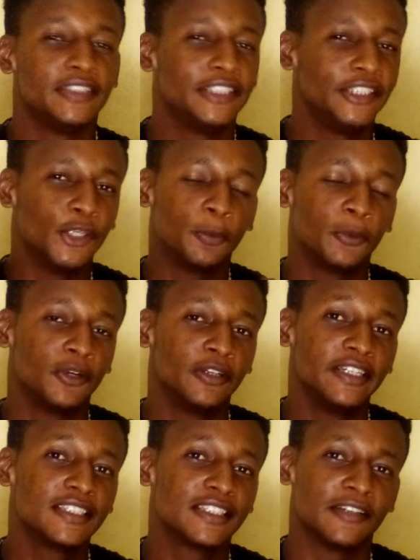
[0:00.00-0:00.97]
The OPPO
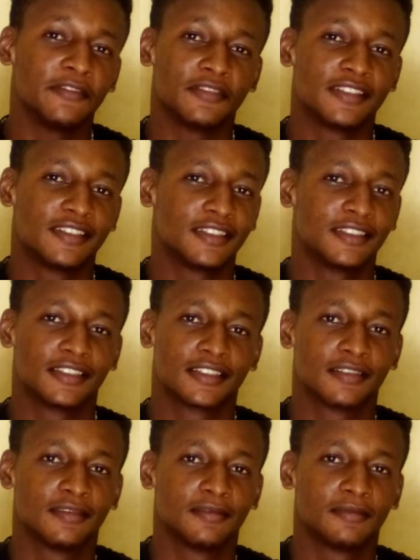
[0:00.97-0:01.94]
A76.
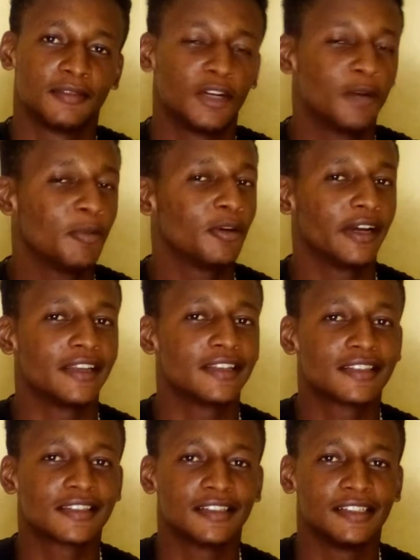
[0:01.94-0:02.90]
Come on
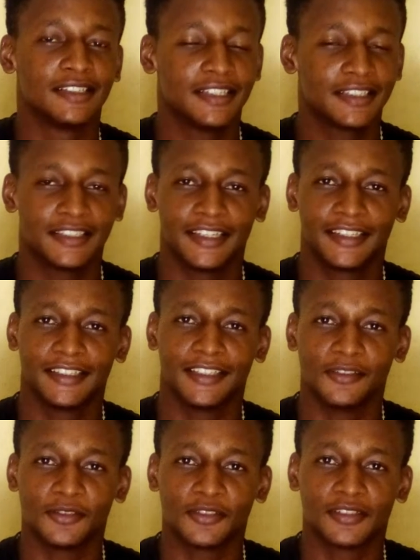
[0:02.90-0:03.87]
guys, let's check it
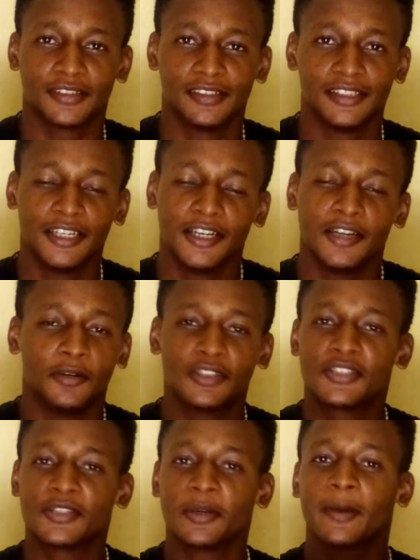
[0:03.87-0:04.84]
out.
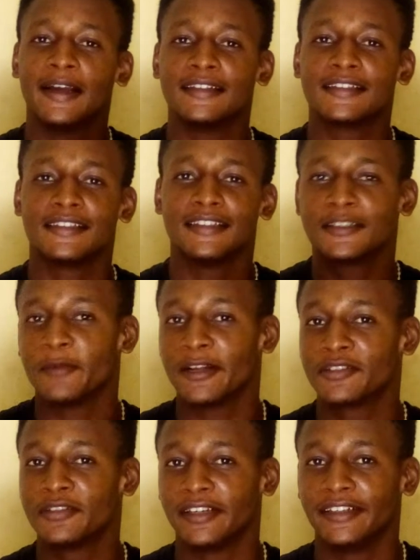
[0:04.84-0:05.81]
What's up guys, it's
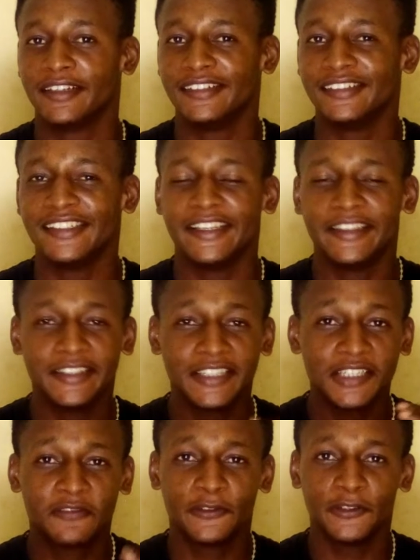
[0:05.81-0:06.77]
Matthew again. In
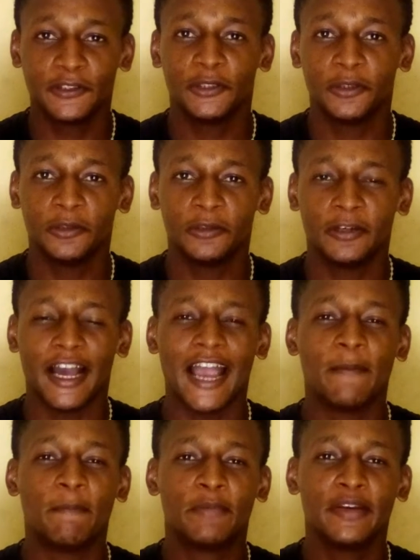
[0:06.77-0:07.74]
this video,
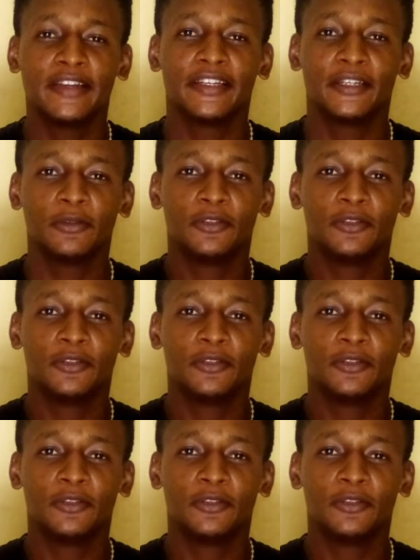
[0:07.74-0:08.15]
I bring you